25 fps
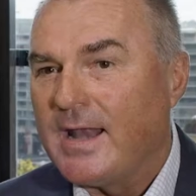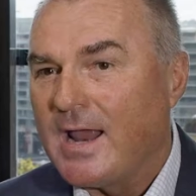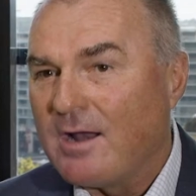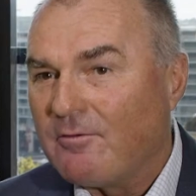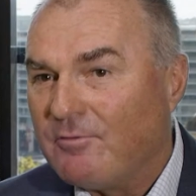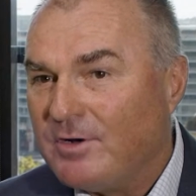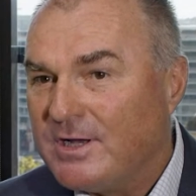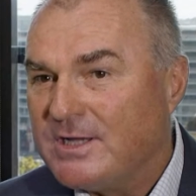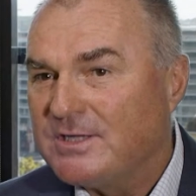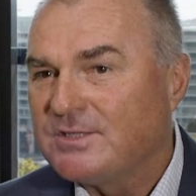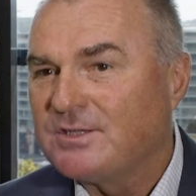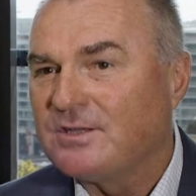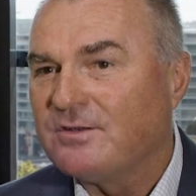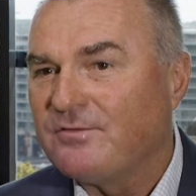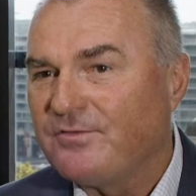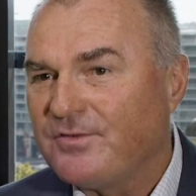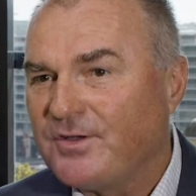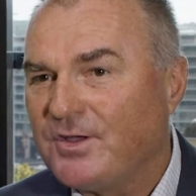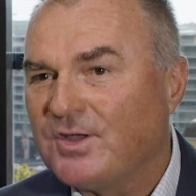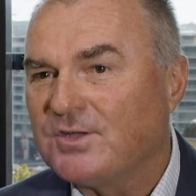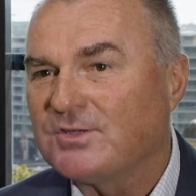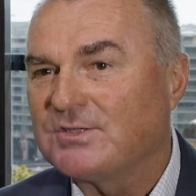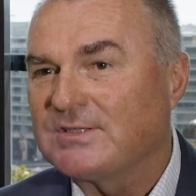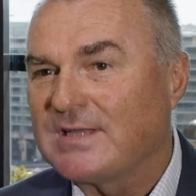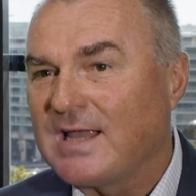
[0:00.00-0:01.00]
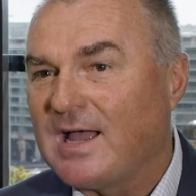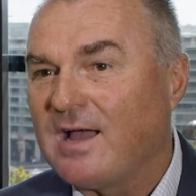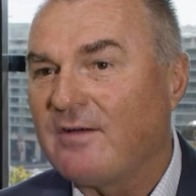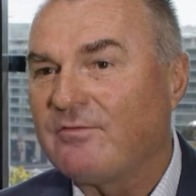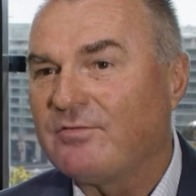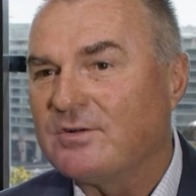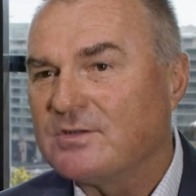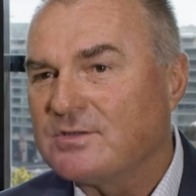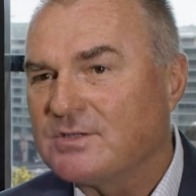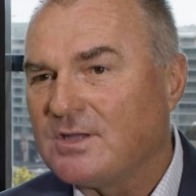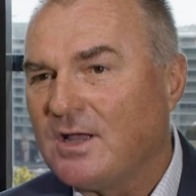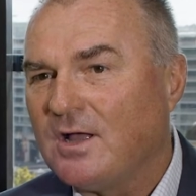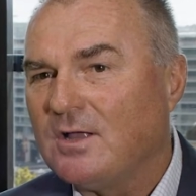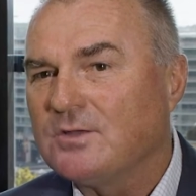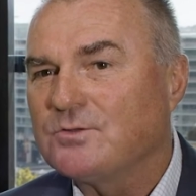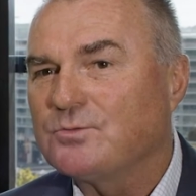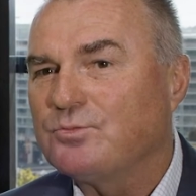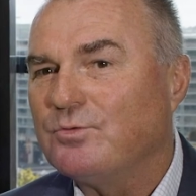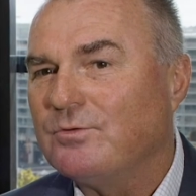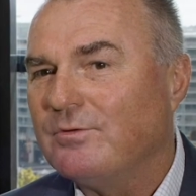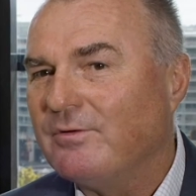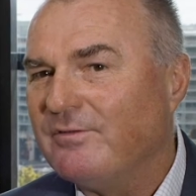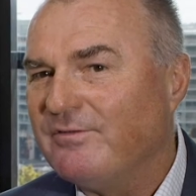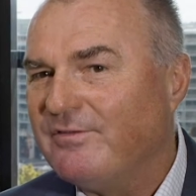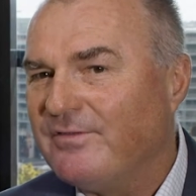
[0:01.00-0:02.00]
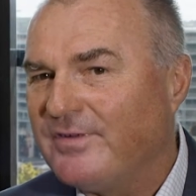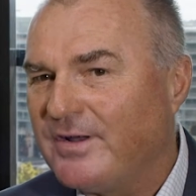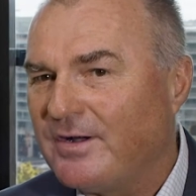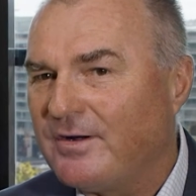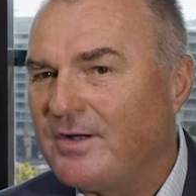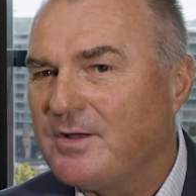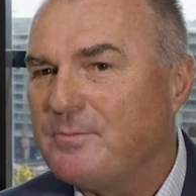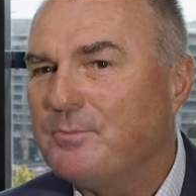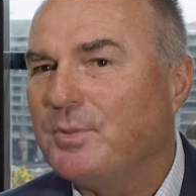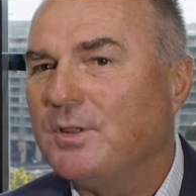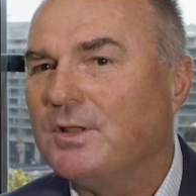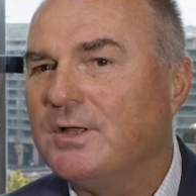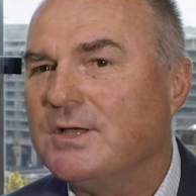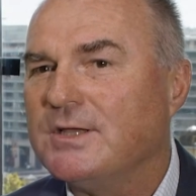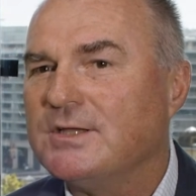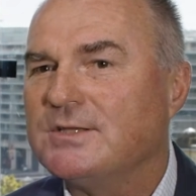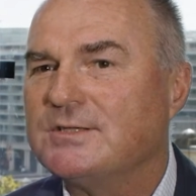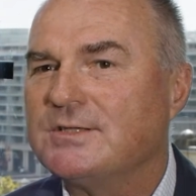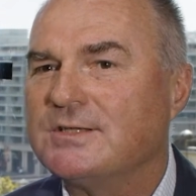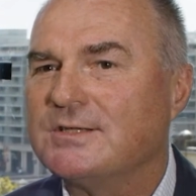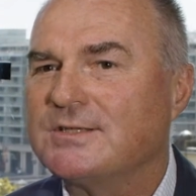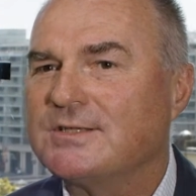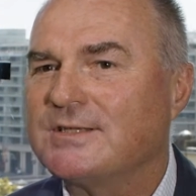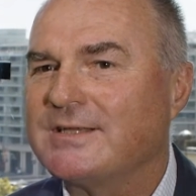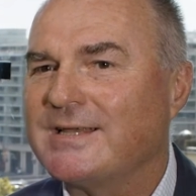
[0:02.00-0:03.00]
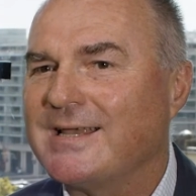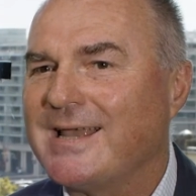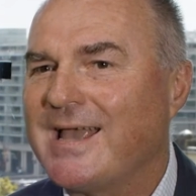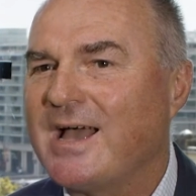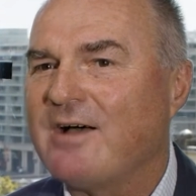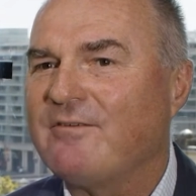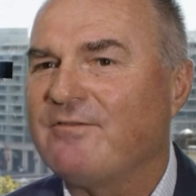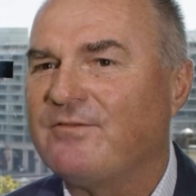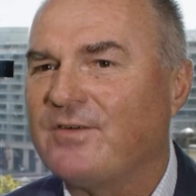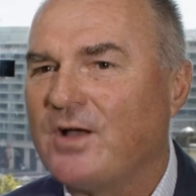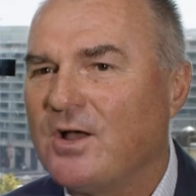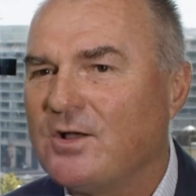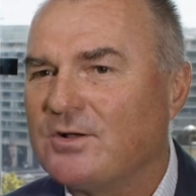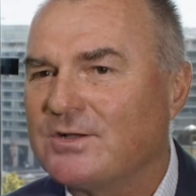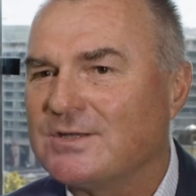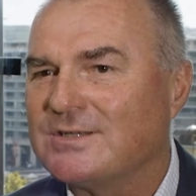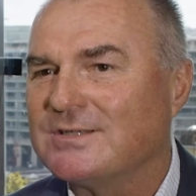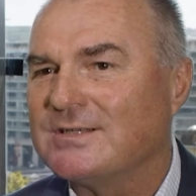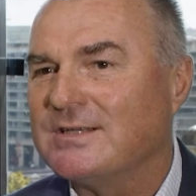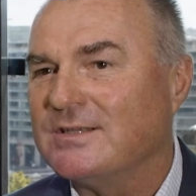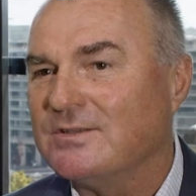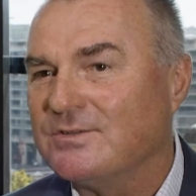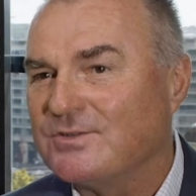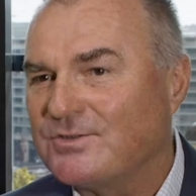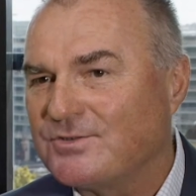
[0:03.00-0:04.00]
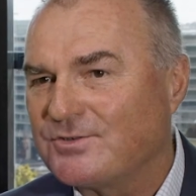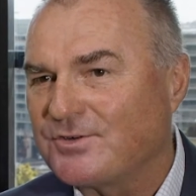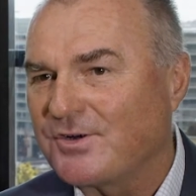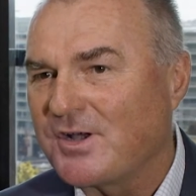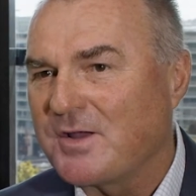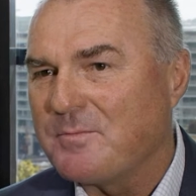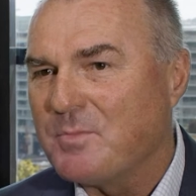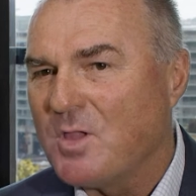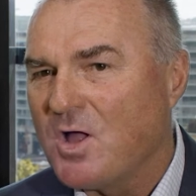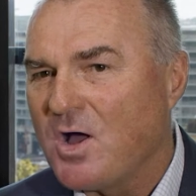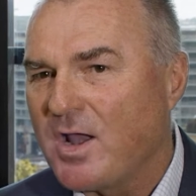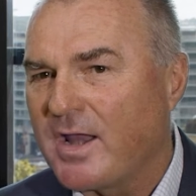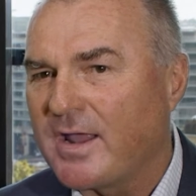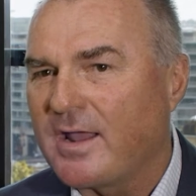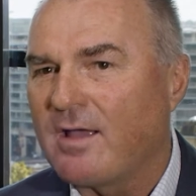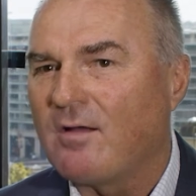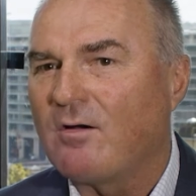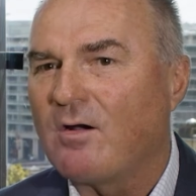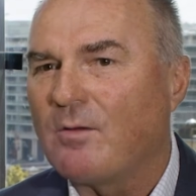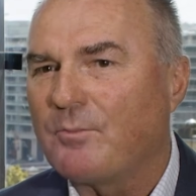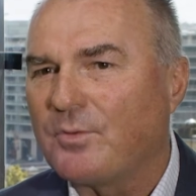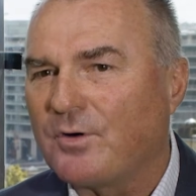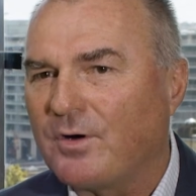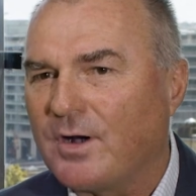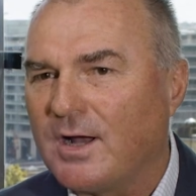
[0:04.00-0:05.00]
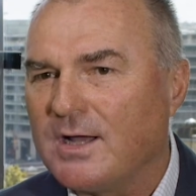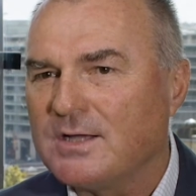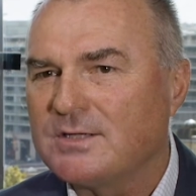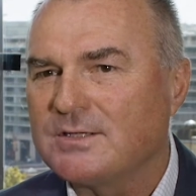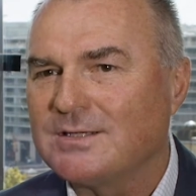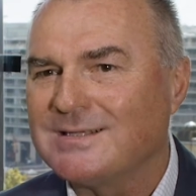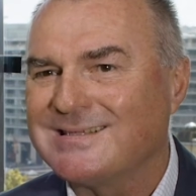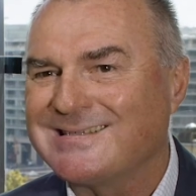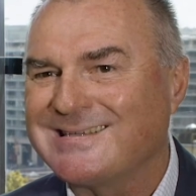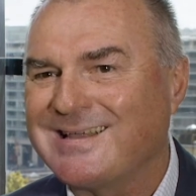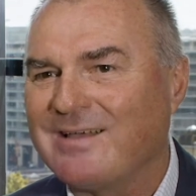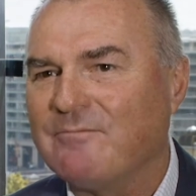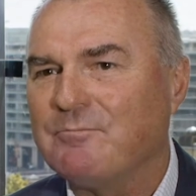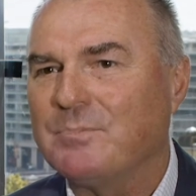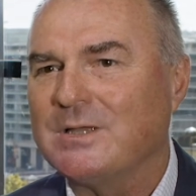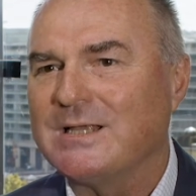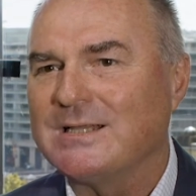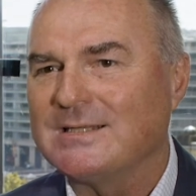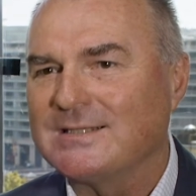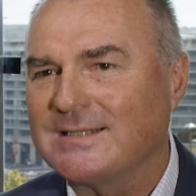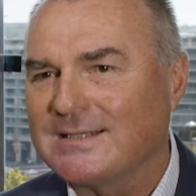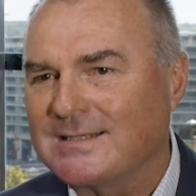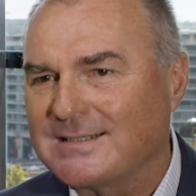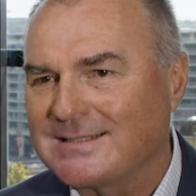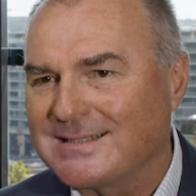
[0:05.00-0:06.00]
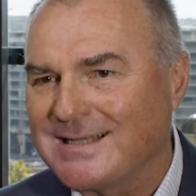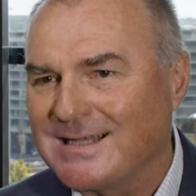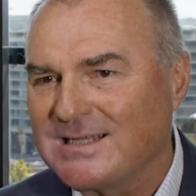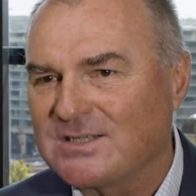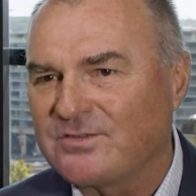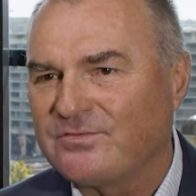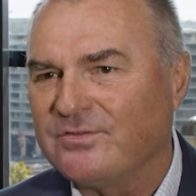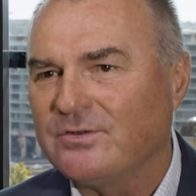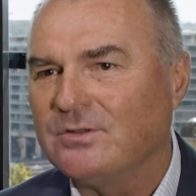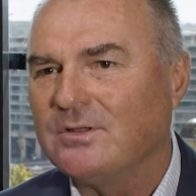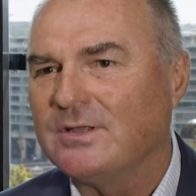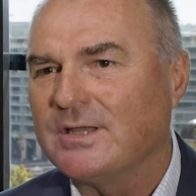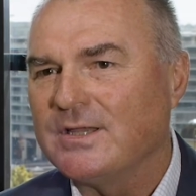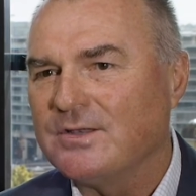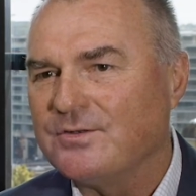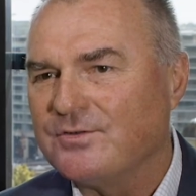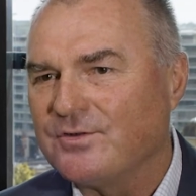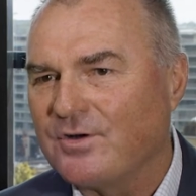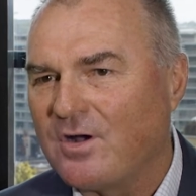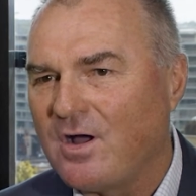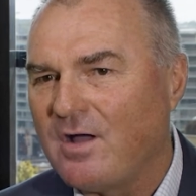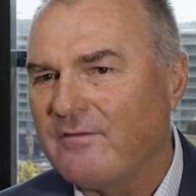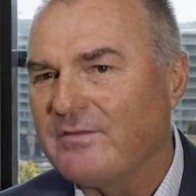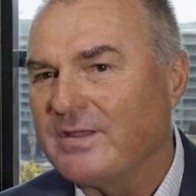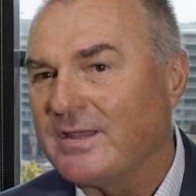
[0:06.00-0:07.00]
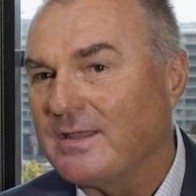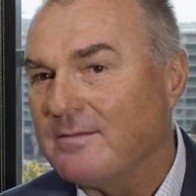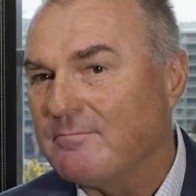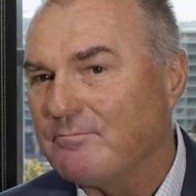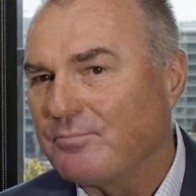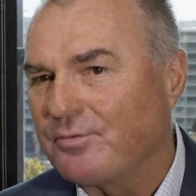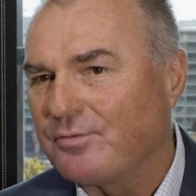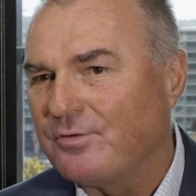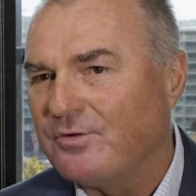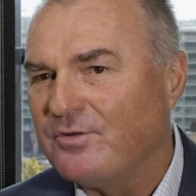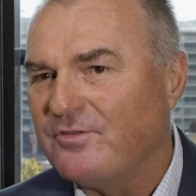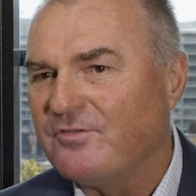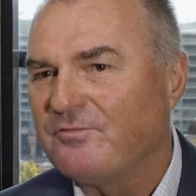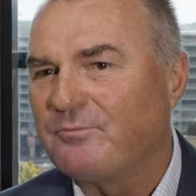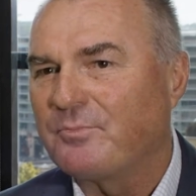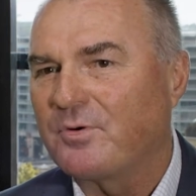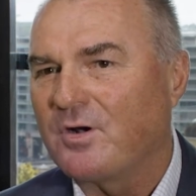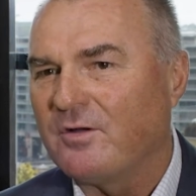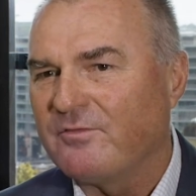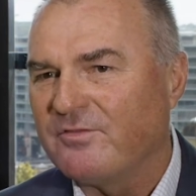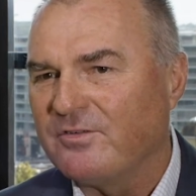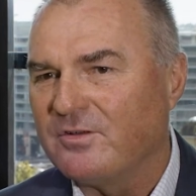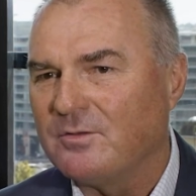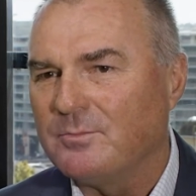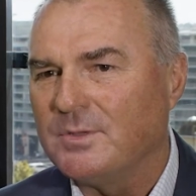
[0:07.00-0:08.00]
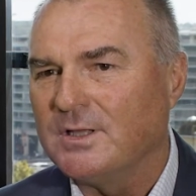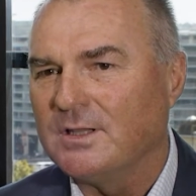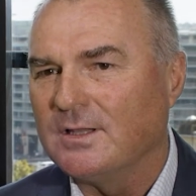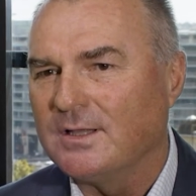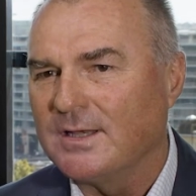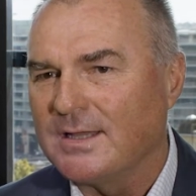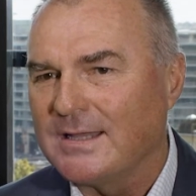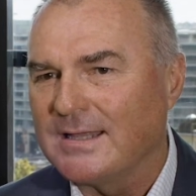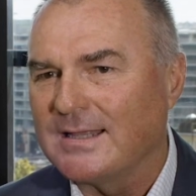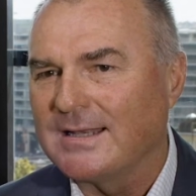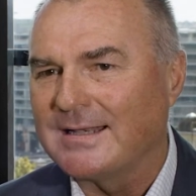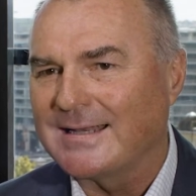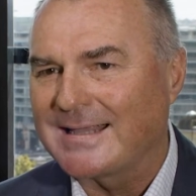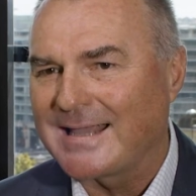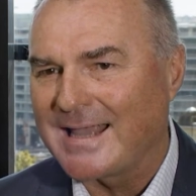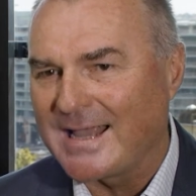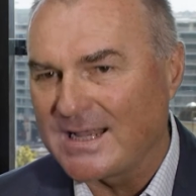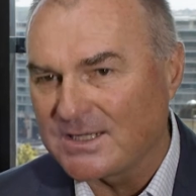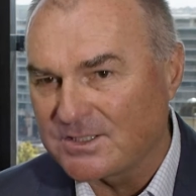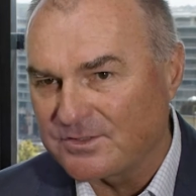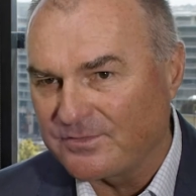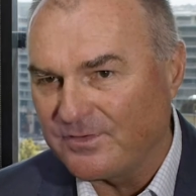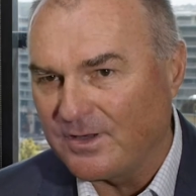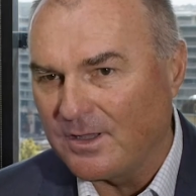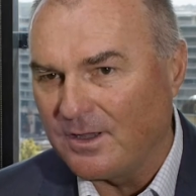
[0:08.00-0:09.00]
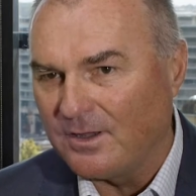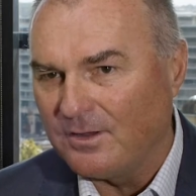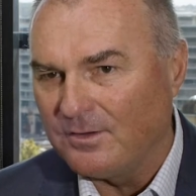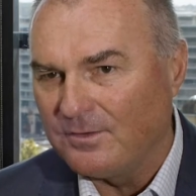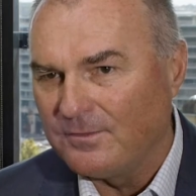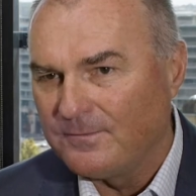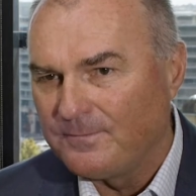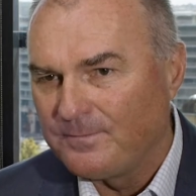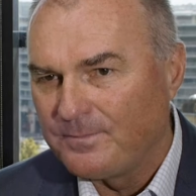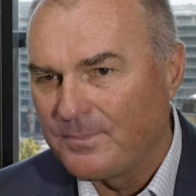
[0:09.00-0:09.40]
In our recent first half results, we were very pleased to see our focus in streamlining our operations have been successful in driving improved profitability and cash flow.